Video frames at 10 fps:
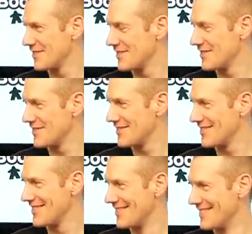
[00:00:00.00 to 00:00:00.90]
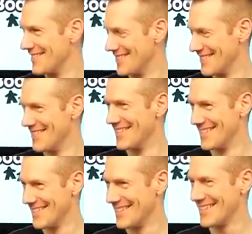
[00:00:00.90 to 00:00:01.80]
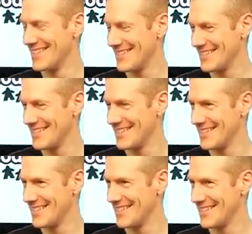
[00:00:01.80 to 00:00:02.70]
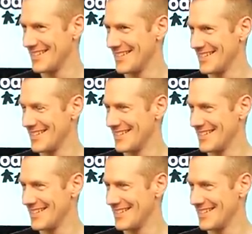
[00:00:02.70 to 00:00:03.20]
The person shown says nothing.